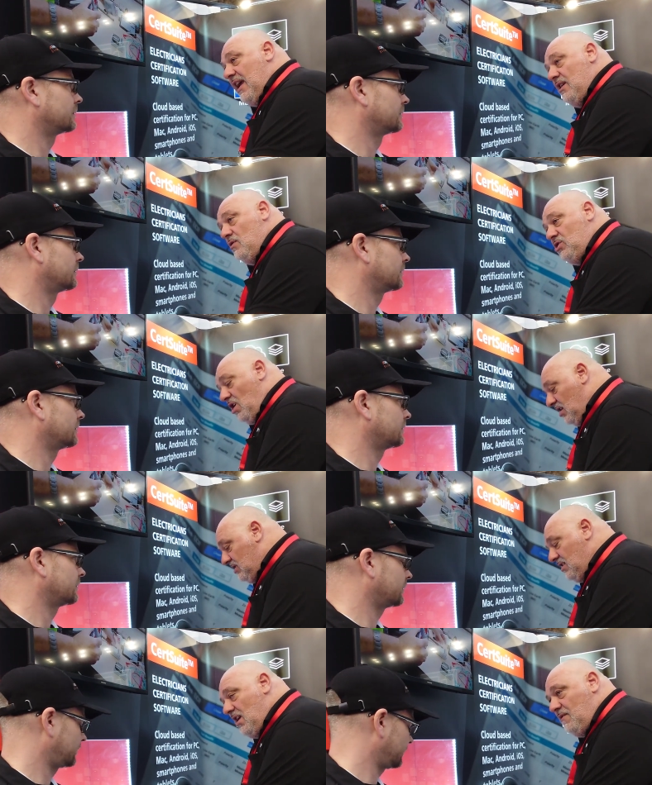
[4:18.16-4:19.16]
Speaker 1: get your
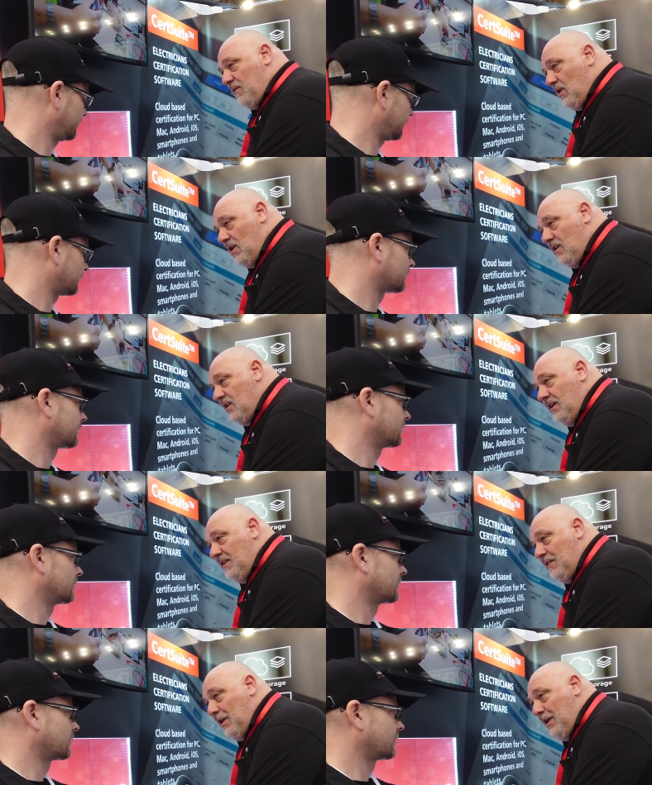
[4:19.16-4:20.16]
charging lead for
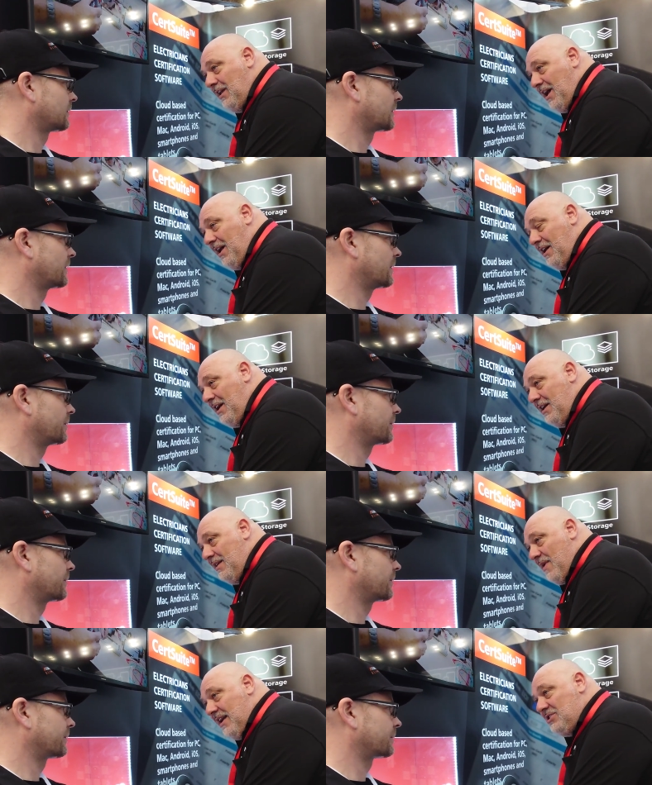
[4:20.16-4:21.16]
the
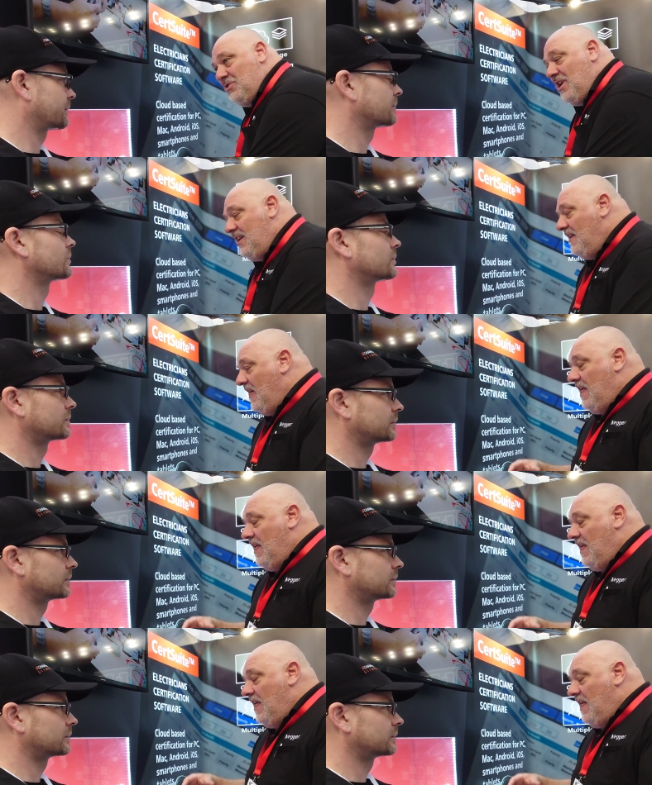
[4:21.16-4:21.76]
battery.